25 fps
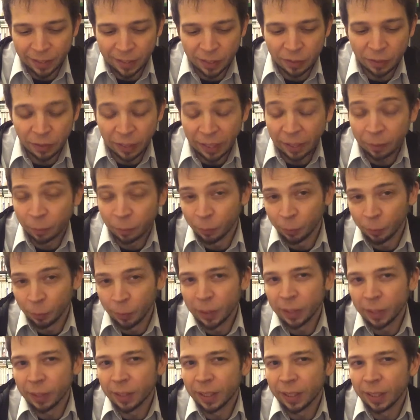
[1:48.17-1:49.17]
It's like
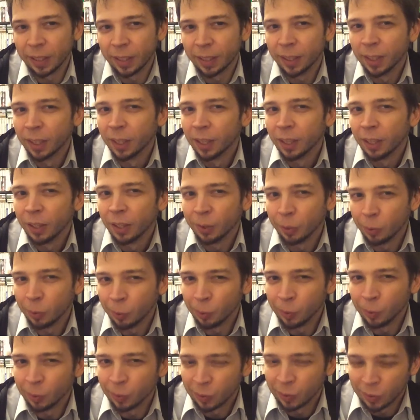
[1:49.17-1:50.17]
really
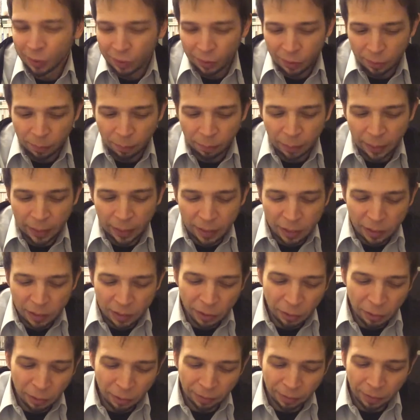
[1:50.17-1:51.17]
old, but it's
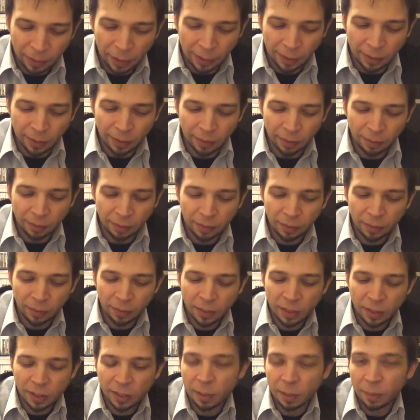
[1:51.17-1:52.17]
still a fun
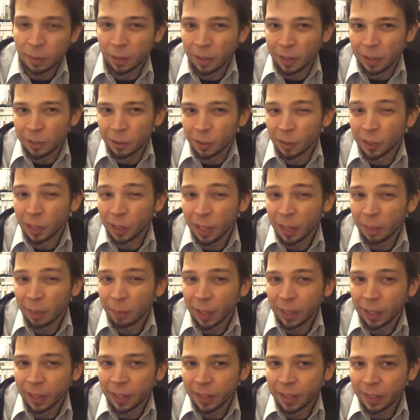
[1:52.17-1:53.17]
simulation game,
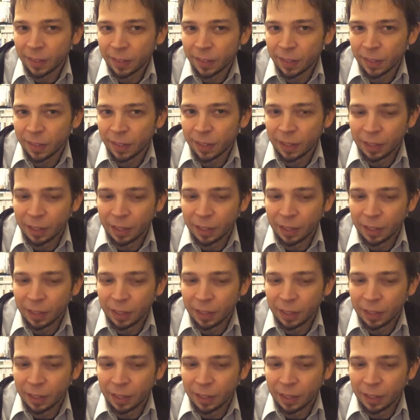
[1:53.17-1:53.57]
I guess.